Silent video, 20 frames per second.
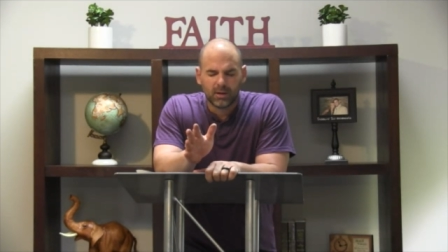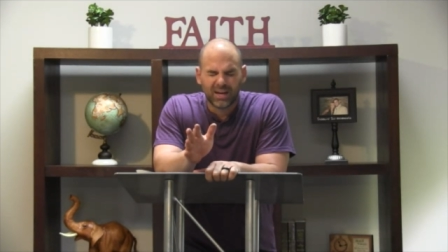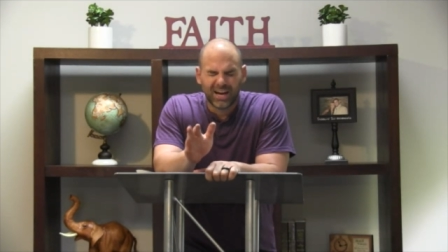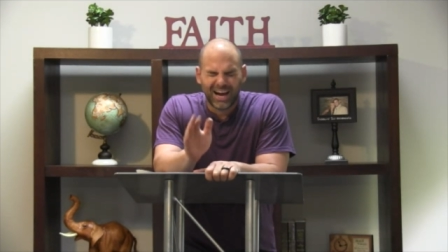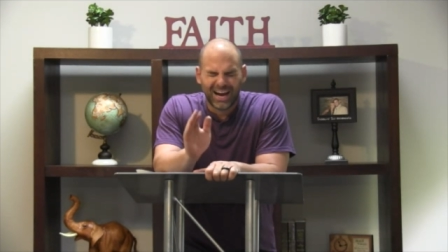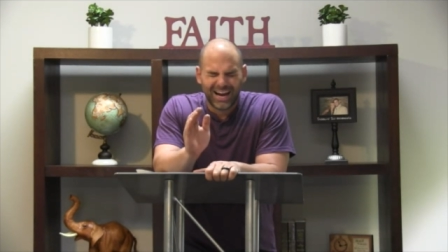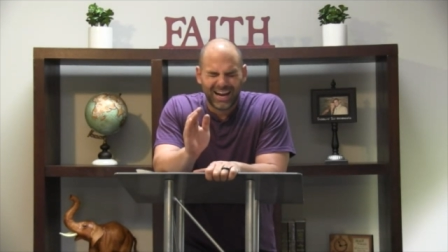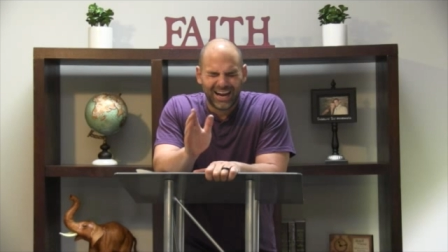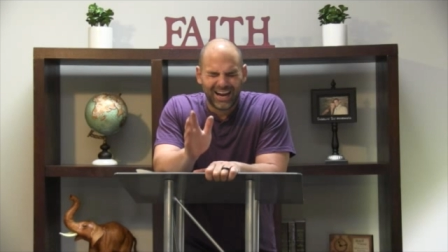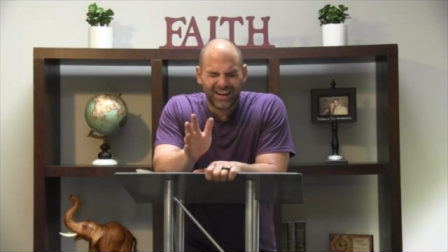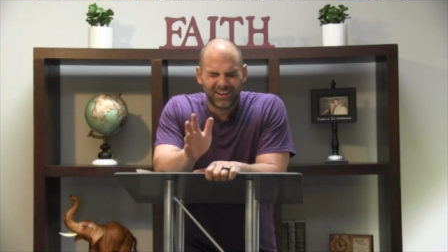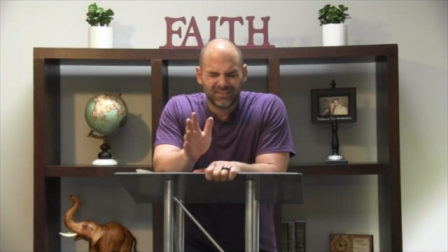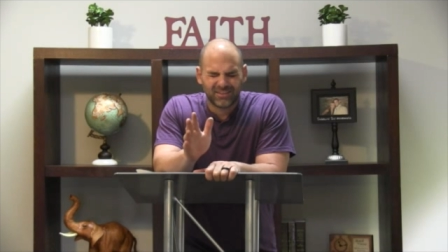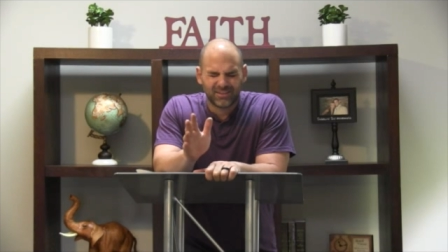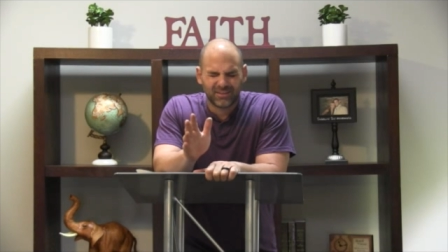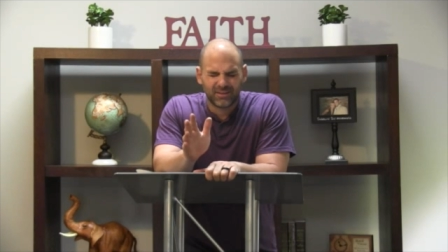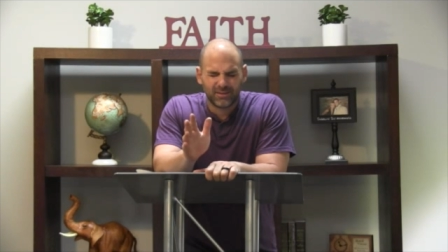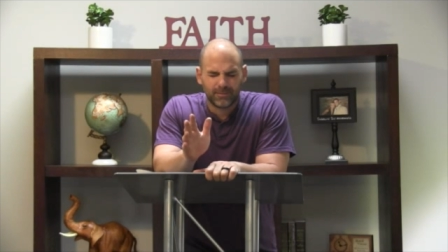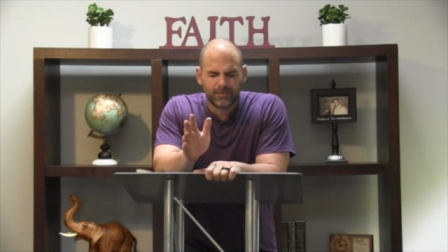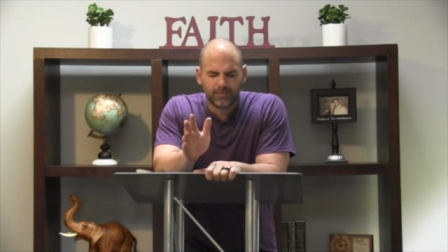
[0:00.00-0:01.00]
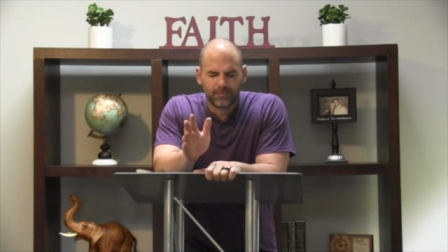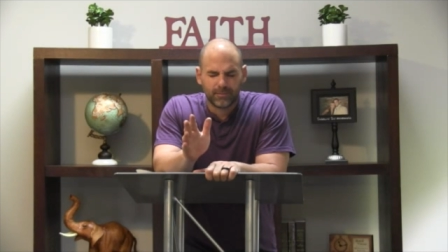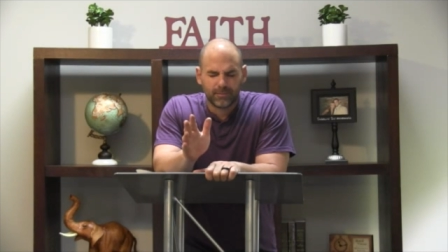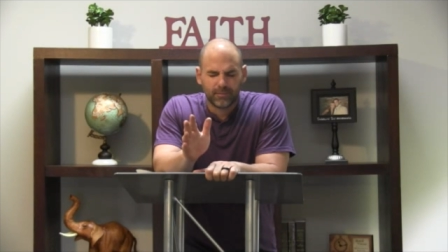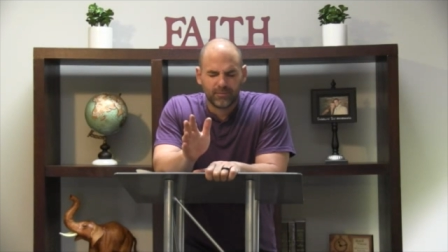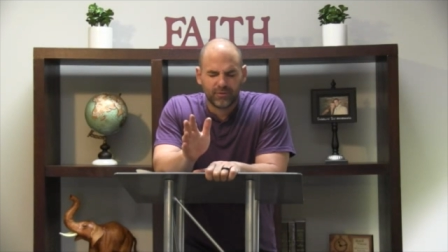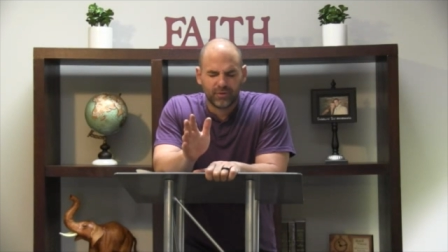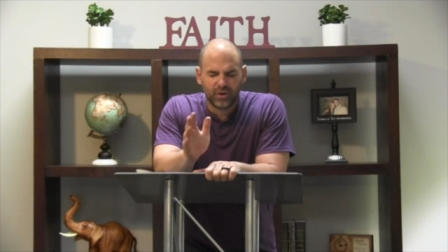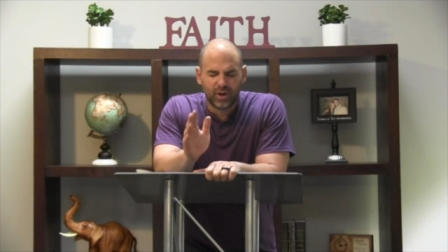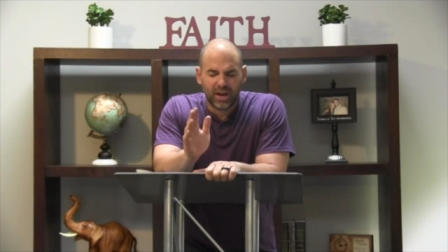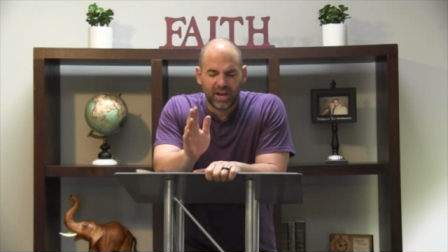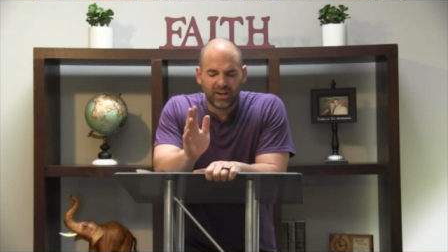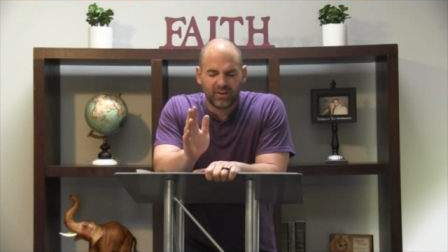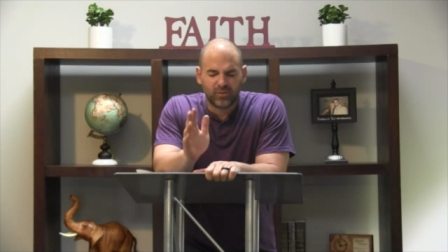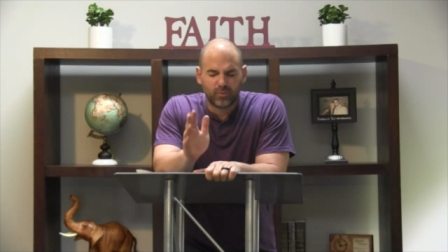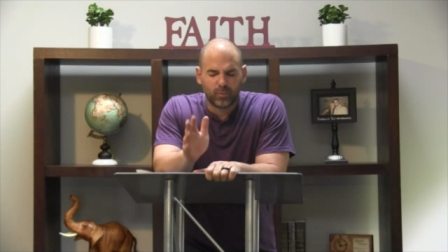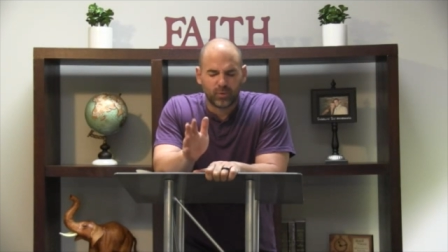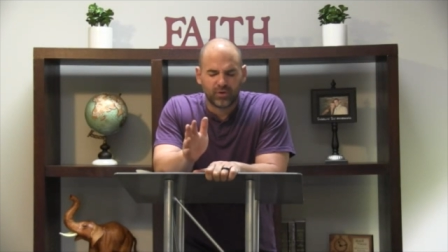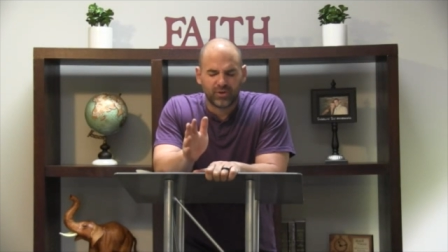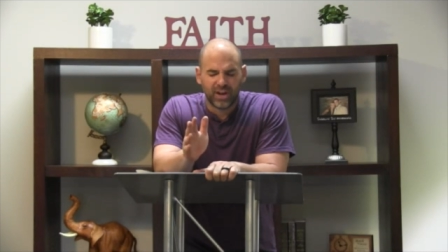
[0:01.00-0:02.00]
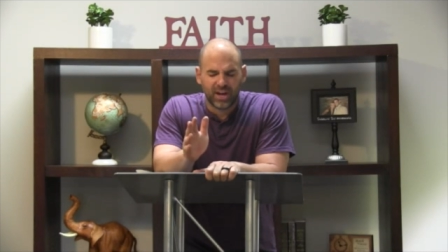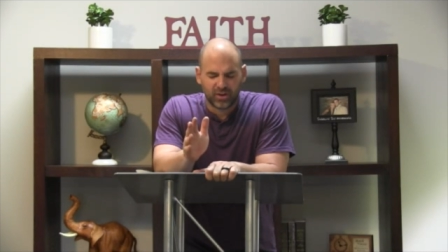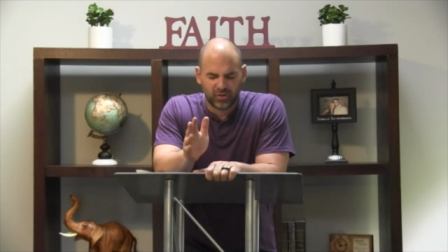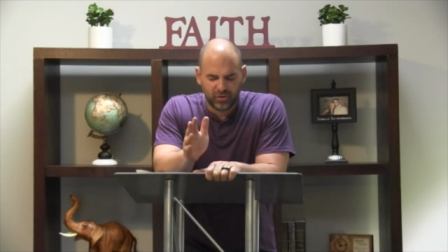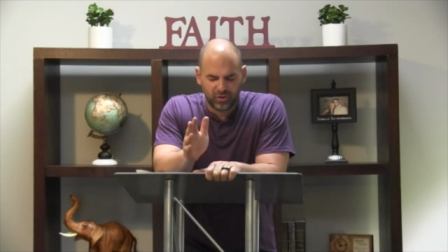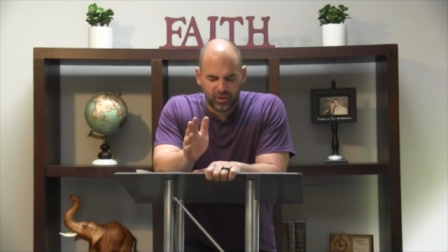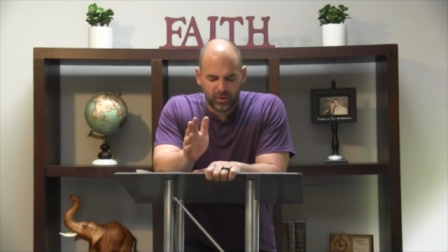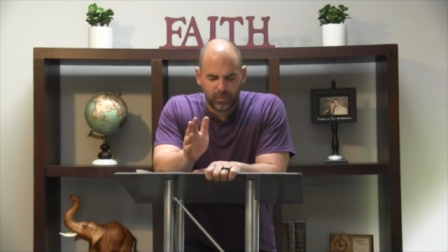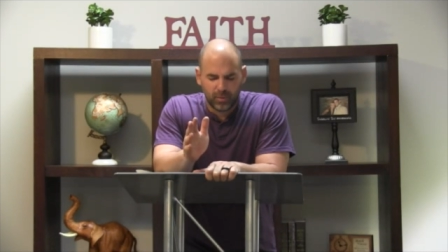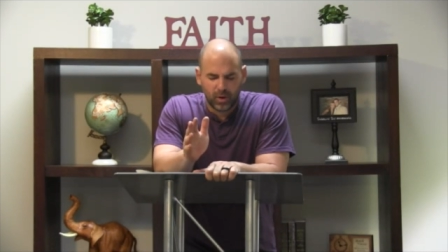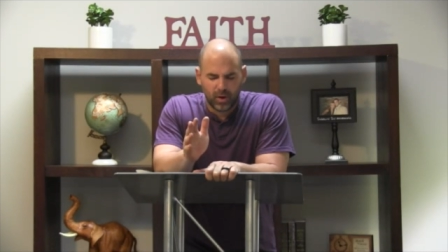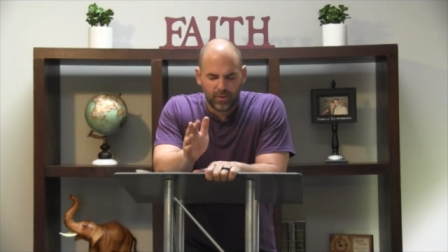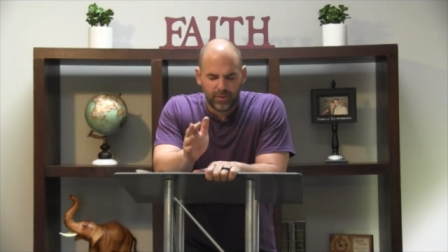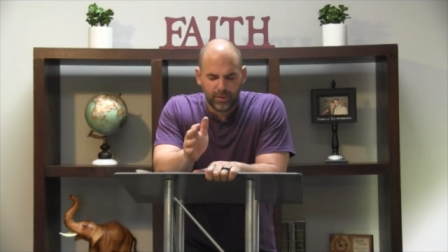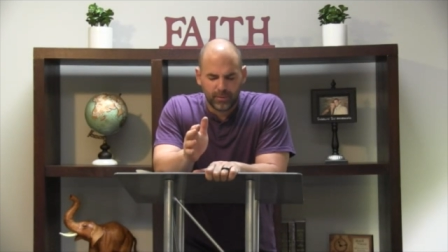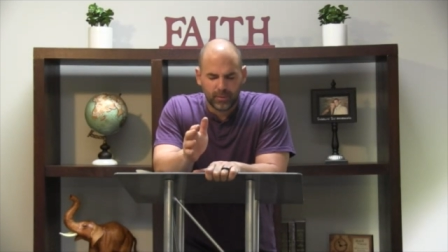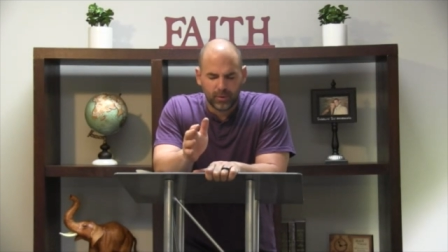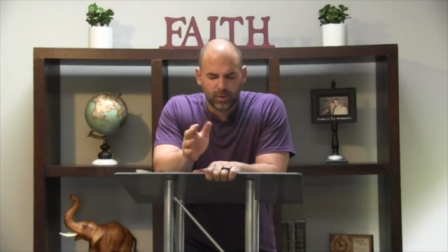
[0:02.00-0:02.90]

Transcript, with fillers: I ask for your hand of protection upon them,